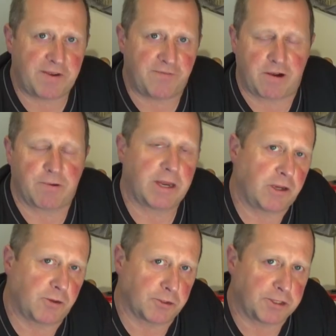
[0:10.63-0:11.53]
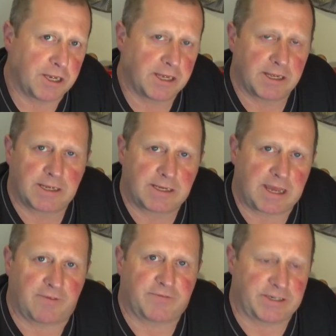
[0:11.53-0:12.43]
very good
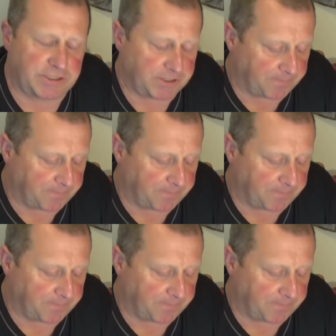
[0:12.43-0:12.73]
catfish.